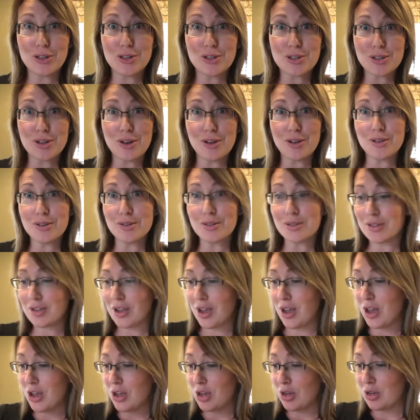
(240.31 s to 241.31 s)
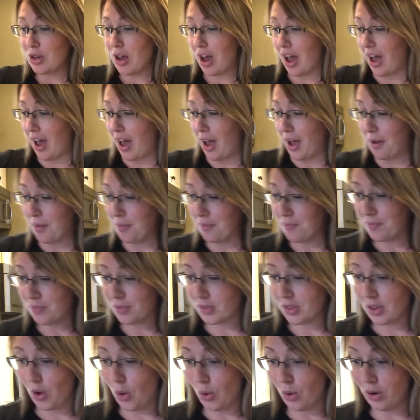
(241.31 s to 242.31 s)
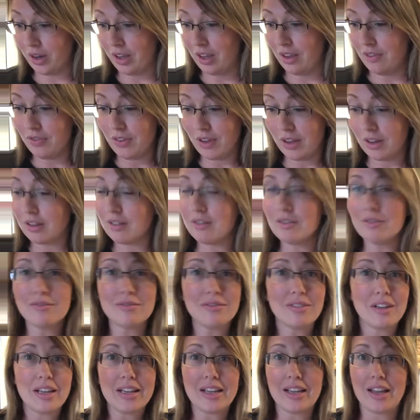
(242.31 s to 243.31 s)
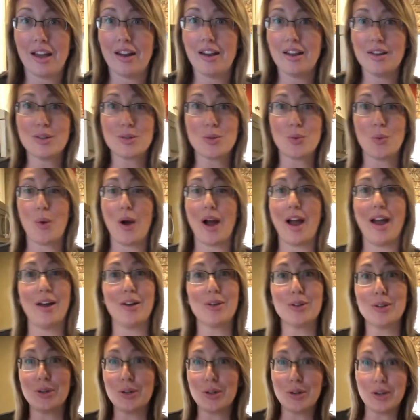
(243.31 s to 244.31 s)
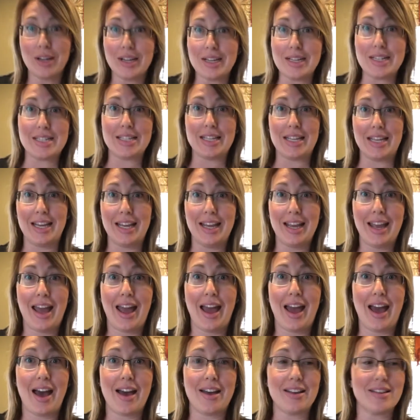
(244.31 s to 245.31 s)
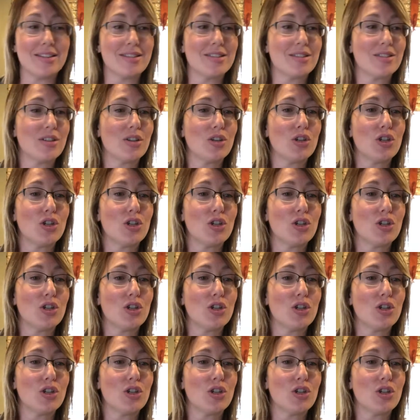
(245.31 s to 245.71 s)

skulls. Or even get as wild and crazy as